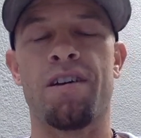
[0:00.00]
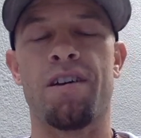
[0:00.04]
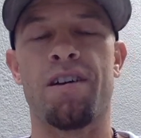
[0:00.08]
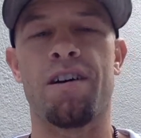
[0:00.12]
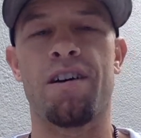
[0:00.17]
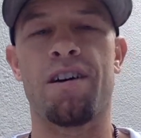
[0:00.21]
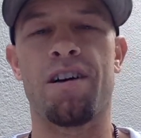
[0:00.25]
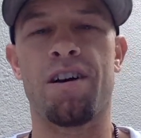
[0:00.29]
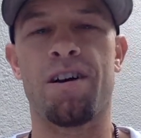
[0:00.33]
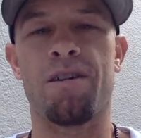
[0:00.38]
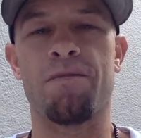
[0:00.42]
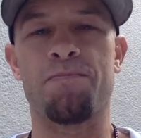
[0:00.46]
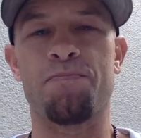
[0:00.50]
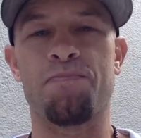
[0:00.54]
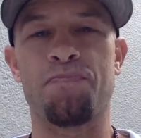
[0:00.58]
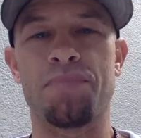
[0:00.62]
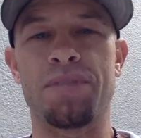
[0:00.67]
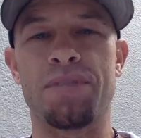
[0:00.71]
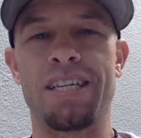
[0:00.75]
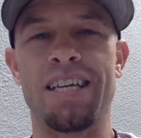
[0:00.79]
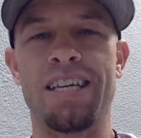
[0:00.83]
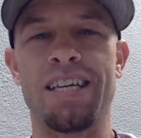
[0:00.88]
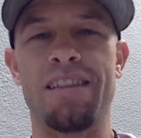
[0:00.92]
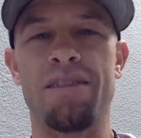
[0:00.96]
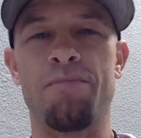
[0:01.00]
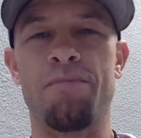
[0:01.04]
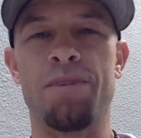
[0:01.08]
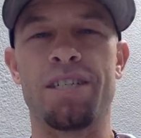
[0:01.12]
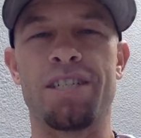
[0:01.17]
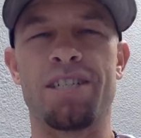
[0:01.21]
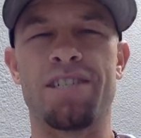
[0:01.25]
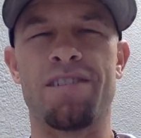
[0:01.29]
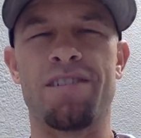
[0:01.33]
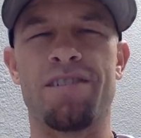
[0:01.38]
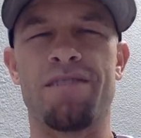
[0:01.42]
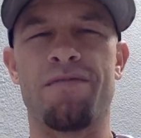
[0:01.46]
in the
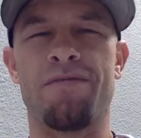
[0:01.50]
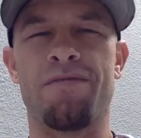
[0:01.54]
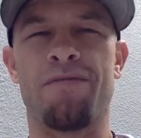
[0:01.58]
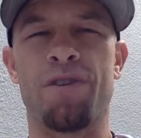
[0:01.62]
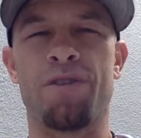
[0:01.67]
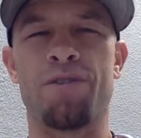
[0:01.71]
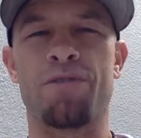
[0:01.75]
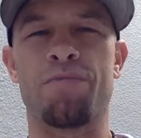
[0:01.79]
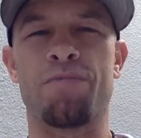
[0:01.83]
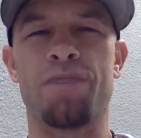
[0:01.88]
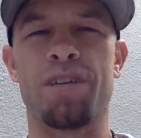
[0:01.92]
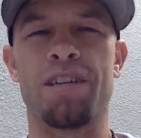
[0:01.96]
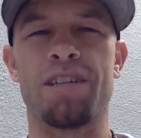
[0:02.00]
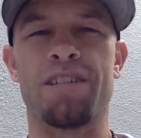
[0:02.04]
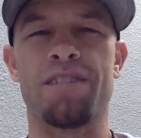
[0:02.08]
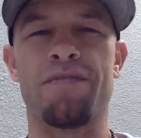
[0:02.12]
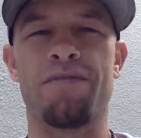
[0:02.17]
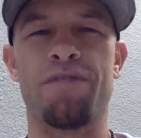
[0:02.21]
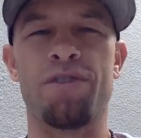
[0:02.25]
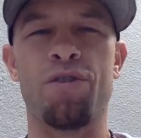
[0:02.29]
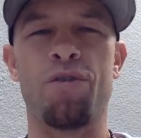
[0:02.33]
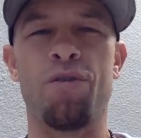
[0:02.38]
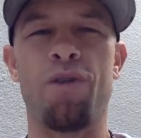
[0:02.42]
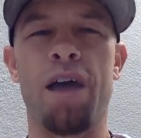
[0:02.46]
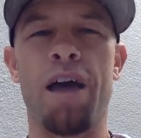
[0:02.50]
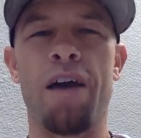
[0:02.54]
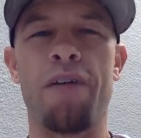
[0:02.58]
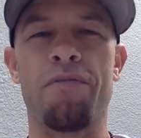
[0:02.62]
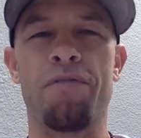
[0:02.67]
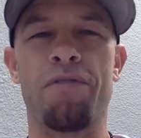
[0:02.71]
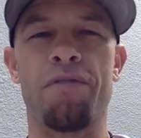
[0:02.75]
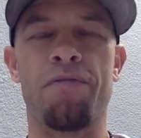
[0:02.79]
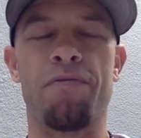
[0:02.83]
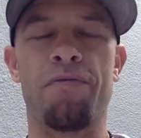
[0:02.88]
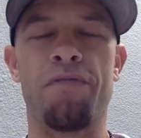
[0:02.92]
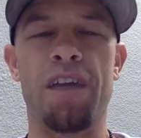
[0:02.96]
mission in the first place, if you don't have
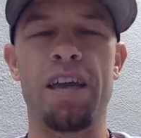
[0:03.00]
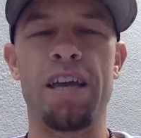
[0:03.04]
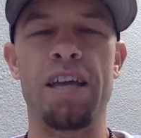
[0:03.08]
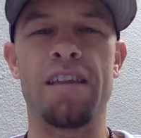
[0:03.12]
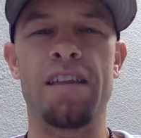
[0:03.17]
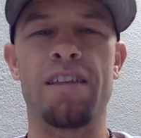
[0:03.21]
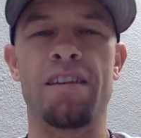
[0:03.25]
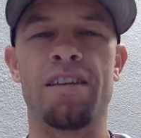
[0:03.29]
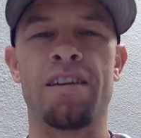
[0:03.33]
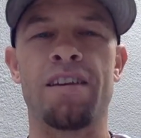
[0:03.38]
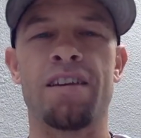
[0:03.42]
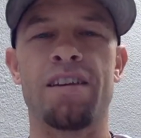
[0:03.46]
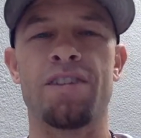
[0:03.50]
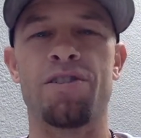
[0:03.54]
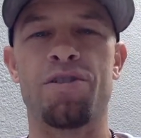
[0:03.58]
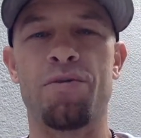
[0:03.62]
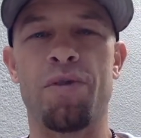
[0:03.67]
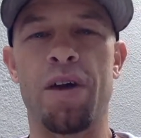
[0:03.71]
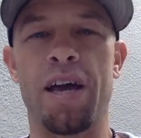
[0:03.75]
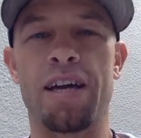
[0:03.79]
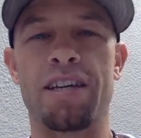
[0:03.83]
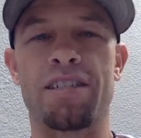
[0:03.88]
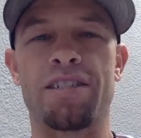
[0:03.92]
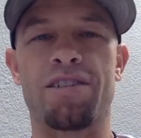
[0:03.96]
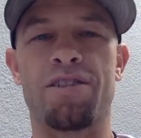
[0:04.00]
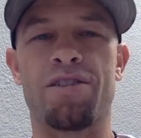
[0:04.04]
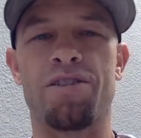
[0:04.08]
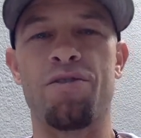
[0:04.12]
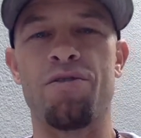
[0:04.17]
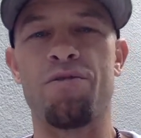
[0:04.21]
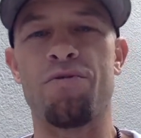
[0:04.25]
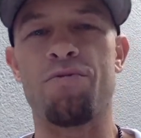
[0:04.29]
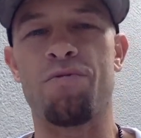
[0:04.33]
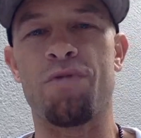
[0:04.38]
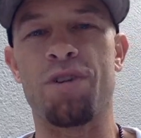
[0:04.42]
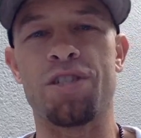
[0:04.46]
the faith to
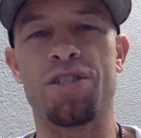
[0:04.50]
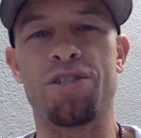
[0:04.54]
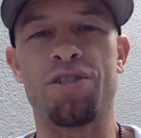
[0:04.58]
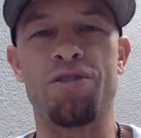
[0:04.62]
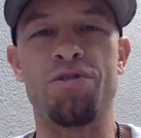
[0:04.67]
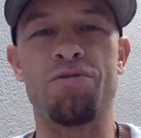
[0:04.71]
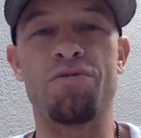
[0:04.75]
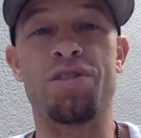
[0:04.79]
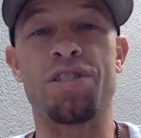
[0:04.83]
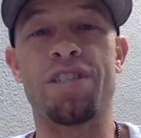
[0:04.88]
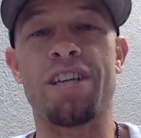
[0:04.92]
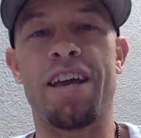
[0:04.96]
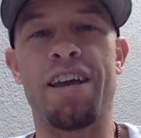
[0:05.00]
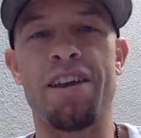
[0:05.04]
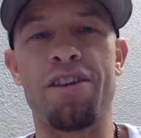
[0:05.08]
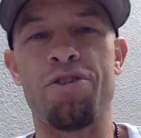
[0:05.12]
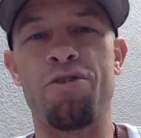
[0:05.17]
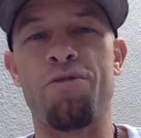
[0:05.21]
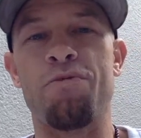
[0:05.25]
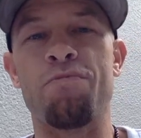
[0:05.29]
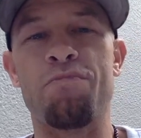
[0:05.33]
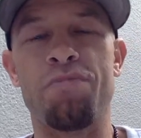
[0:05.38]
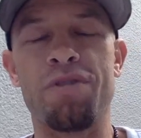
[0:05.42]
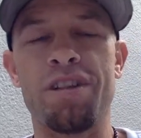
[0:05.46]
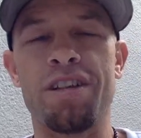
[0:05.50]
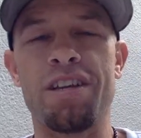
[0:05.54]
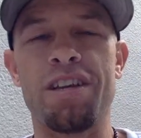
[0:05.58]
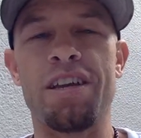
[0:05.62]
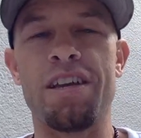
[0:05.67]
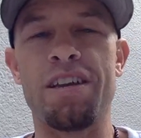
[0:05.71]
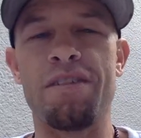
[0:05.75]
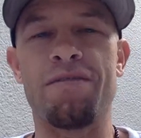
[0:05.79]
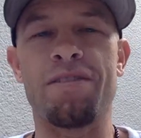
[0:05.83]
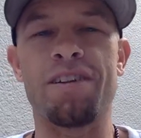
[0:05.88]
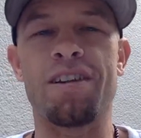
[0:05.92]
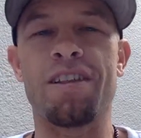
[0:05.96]
execute what you say you
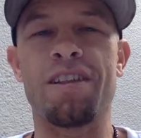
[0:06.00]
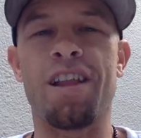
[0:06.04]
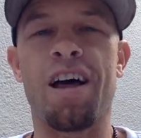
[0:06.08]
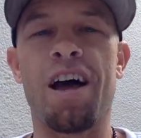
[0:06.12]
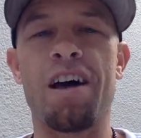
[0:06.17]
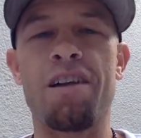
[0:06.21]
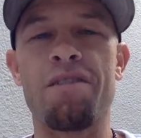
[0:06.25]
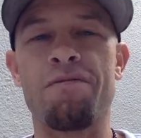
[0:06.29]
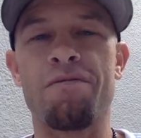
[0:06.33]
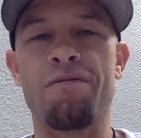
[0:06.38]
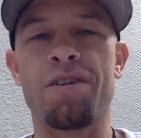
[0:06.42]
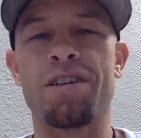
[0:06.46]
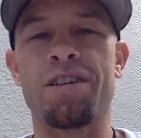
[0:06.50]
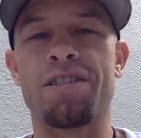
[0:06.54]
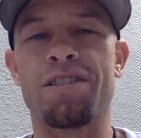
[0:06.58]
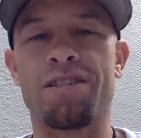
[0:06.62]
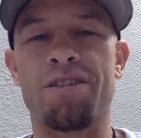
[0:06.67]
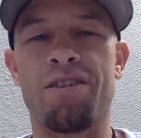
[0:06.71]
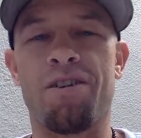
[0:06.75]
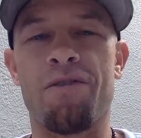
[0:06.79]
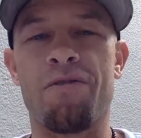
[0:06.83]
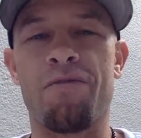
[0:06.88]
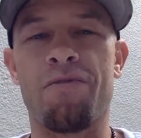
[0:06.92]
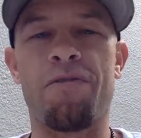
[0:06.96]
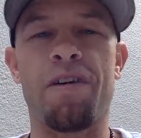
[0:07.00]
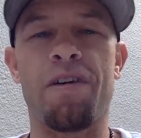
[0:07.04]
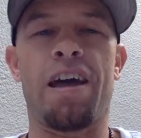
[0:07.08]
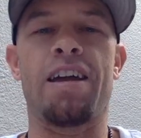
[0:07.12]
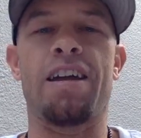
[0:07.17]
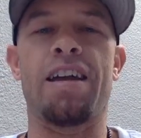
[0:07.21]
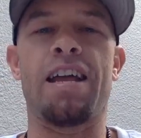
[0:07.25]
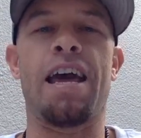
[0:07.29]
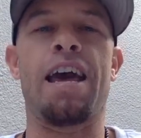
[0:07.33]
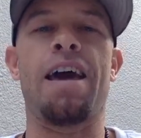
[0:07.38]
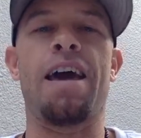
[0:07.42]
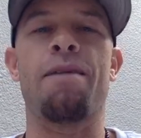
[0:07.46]
believe. And a lot of us are fat
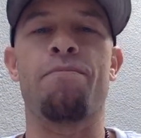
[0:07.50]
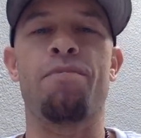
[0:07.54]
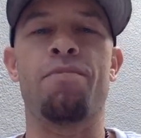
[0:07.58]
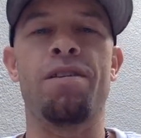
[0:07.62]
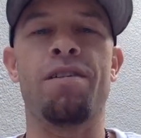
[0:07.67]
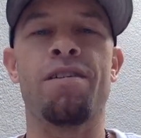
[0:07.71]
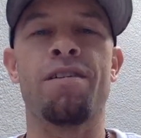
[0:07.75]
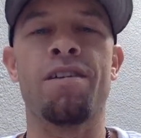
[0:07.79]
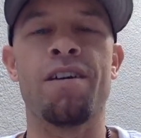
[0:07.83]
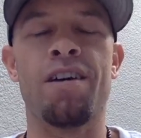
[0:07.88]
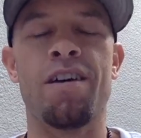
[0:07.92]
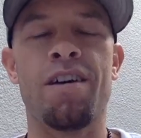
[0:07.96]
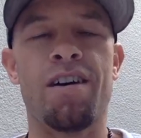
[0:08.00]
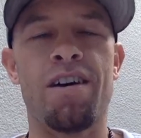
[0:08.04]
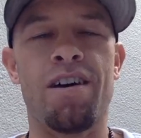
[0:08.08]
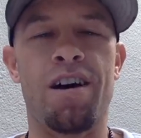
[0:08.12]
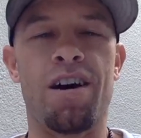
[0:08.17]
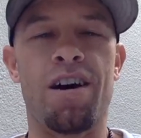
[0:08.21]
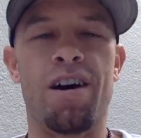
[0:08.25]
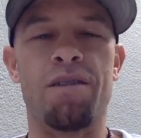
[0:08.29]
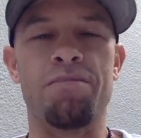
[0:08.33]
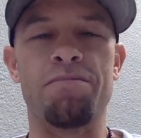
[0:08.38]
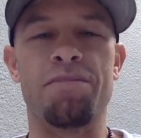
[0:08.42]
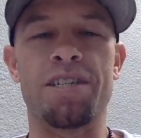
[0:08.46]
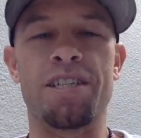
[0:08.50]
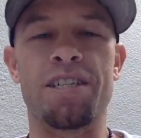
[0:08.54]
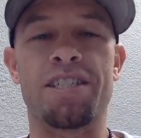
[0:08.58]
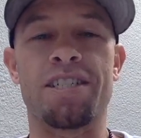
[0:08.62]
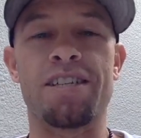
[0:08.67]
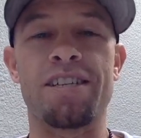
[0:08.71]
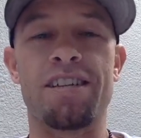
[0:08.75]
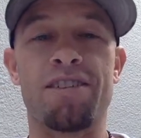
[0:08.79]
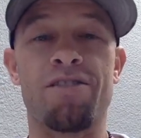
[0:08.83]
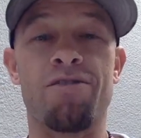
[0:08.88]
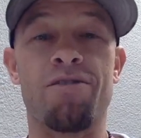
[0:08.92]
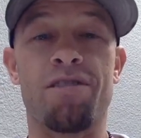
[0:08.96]
and happy just
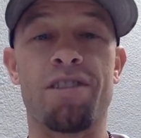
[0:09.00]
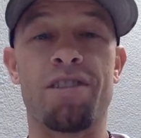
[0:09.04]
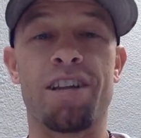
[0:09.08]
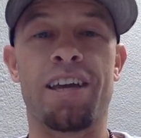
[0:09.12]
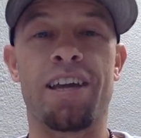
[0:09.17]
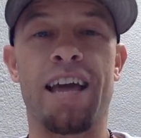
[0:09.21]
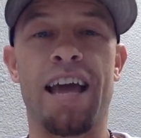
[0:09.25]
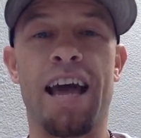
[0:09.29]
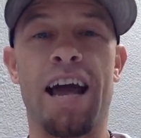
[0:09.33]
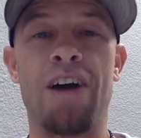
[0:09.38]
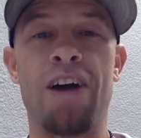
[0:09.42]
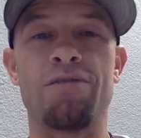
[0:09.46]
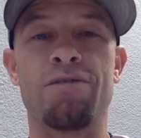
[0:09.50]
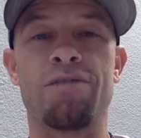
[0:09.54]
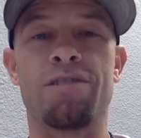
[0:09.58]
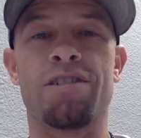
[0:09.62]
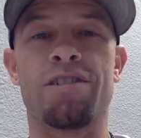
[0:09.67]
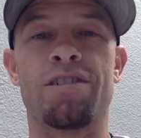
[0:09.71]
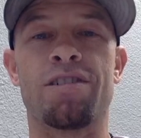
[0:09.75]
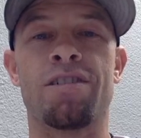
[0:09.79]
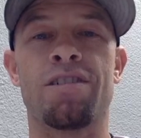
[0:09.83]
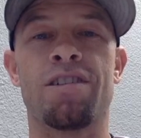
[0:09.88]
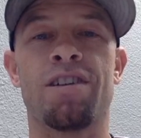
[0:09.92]
sitting on the couch